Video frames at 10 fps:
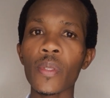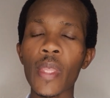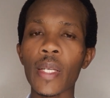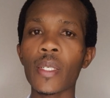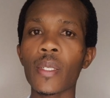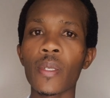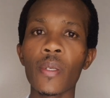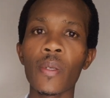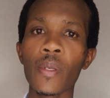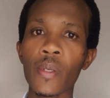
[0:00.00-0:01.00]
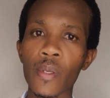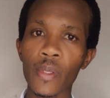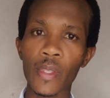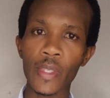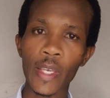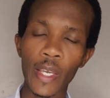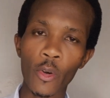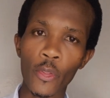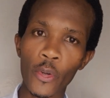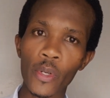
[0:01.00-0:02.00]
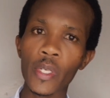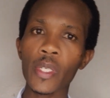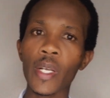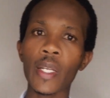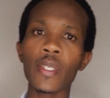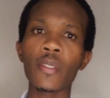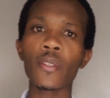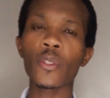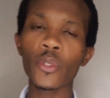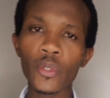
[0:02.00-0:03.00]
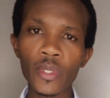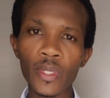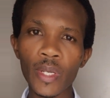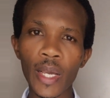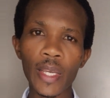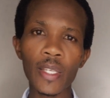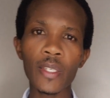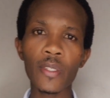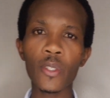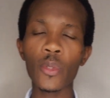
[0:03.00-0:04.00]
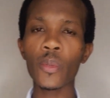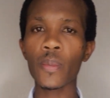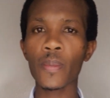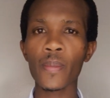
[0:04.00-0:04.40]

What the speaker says: that the authority can institute against you.